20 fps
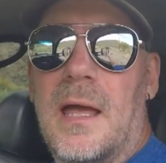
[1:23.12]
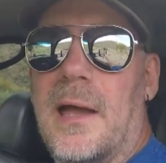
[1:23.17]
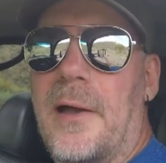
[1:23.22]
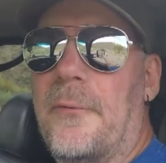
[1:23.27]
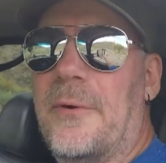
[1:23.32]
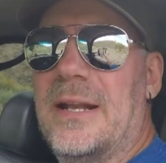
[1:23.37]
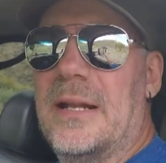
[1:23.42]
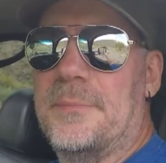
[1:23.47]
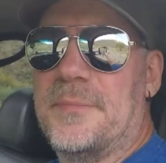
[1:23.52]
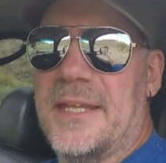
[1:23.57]

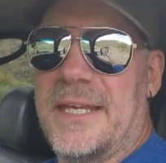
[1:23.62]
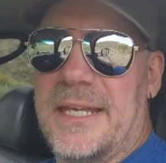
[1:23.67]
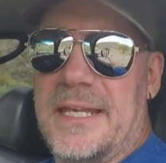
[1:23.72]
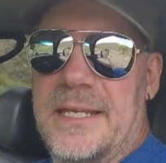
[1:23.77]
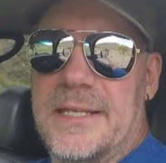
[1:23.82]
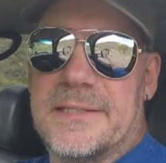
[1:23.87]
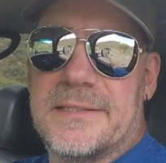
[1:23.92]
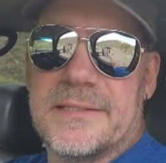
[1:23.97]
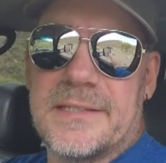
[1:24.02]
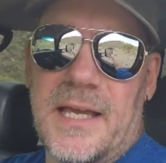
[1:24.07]
I went up the
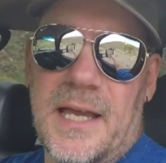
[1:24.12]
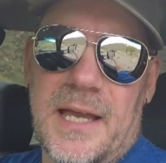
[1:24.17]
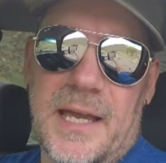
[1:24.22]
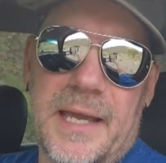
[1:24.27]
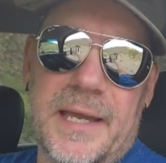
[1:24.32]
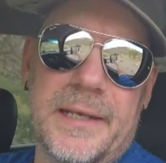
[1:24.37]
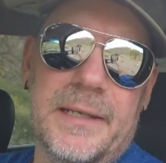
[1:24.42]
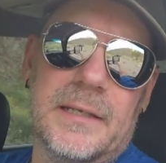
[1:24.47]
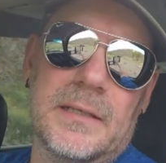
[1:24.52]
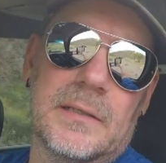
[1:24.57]
east
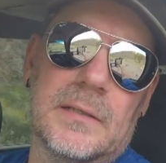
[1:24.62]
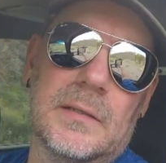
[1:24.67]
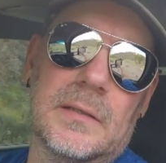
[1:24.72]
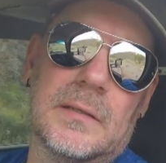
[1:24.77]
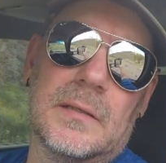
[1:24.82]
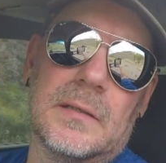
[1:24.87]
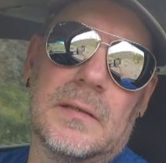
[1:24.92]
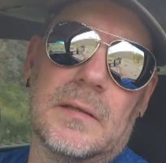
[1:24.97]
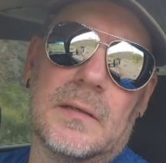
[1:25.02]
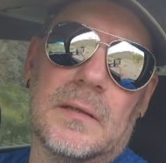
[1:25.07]
side
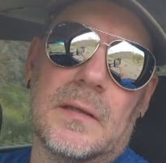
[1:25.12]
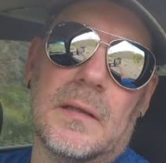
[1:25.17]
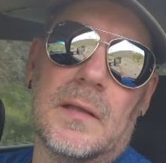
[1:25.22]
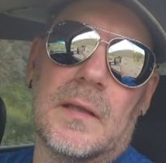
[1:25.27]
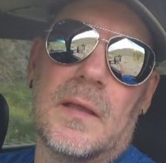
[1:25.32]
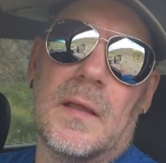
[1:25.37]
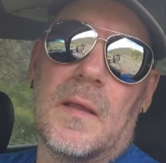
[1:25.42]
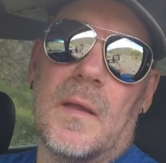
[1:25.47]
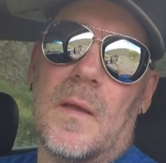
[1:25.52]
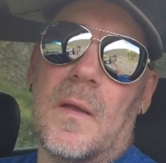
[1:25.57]

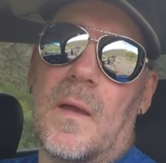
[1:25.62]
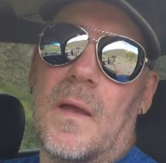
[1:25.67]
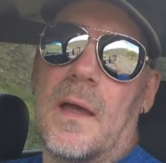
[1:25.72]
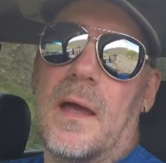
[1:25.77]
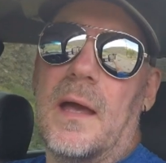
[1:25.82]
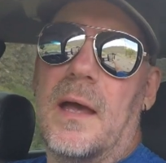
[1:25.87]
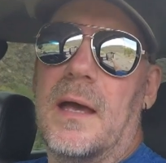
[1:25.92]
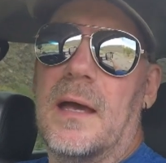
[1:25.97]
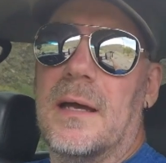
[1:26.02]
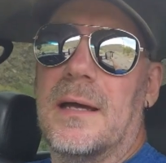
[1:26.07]

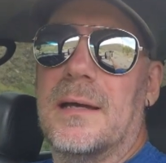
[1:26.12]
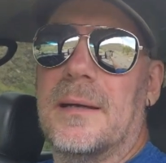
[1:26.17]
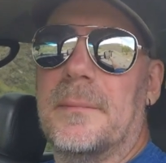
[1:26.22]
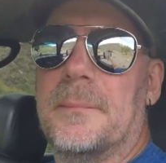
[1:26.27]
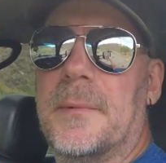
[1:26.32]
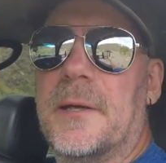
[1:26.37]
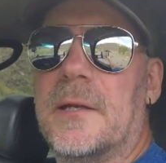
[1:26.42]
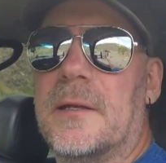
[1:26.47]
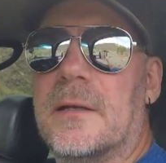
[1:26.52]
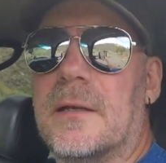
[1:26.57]

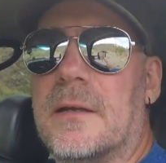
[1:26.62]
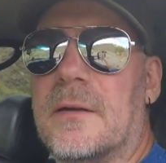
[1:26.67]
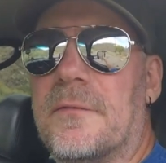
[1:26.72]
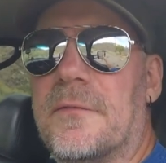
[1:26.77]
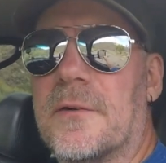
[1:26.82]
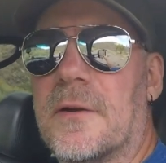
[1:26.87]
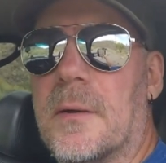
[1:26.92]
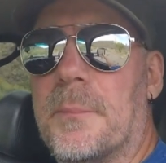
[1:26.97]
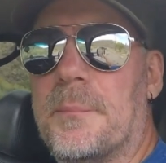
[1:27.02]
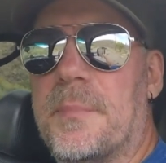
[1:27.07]

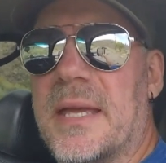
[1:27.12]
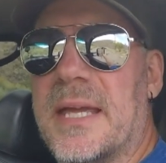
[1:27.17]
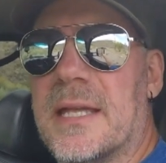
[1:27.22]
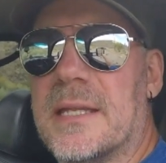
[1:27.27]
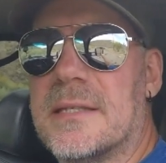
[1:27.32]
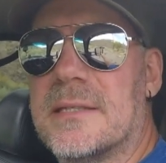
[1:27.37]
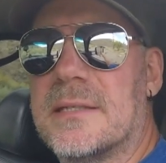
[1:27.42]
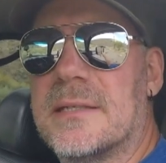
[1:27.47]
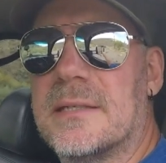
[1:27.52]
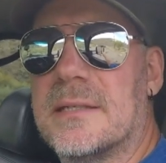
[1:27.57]
for a
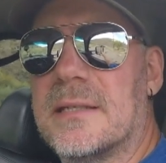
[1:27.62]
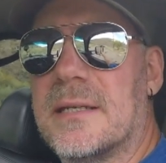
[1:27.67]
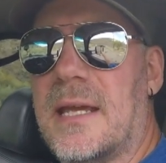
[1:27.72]
bit,